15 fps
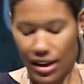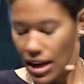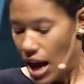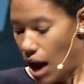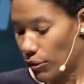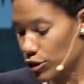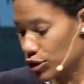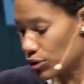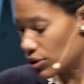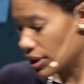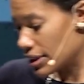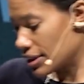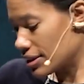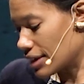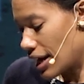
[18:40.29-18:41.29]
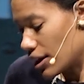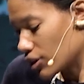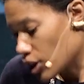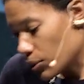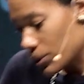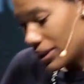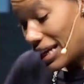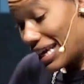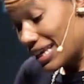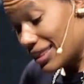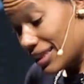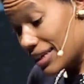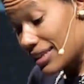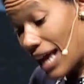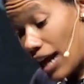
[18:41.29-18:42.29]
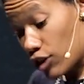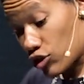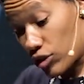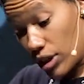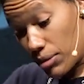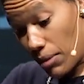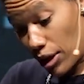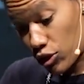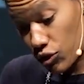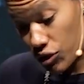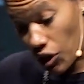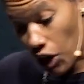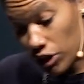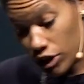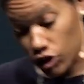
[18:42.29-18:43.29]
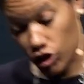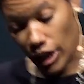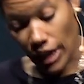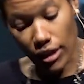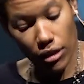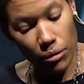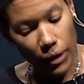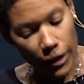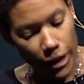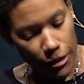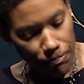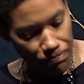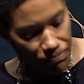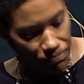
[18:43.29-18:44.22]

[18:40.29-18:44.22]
I was doing a dialogue with an atheist actually in Montreal in January,